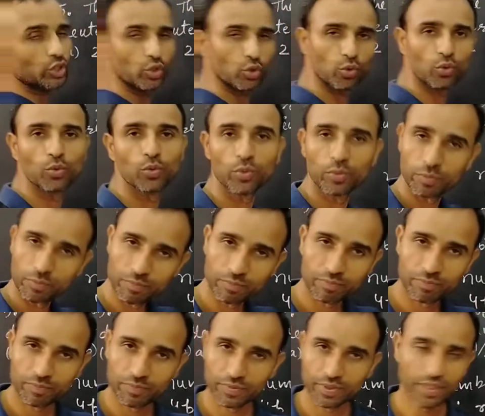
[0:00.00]
2.
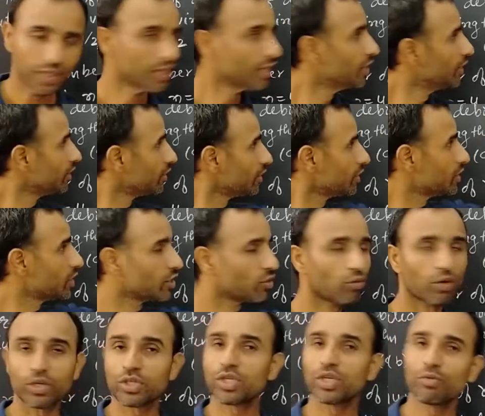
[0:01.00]
This is
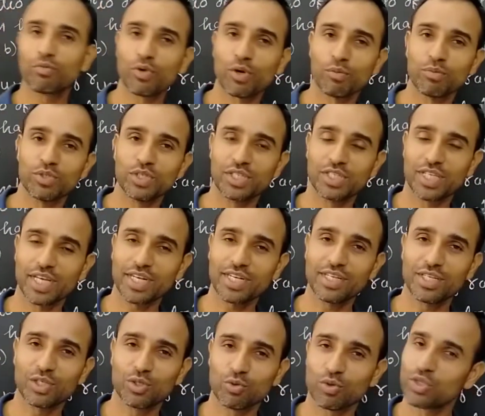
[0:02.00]
question from
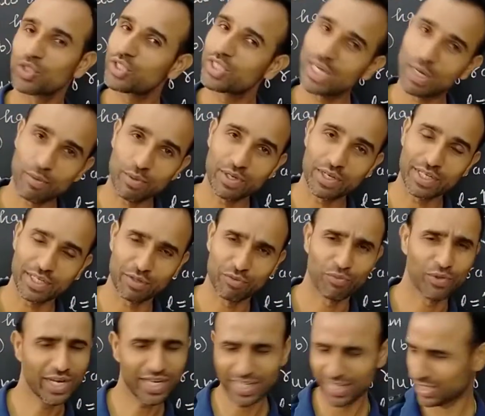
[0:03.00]
GSET 2017.
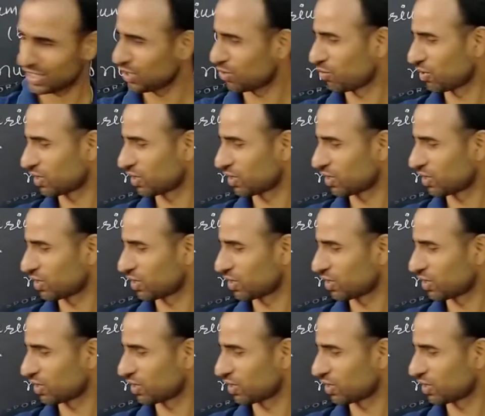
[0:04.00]
Very easy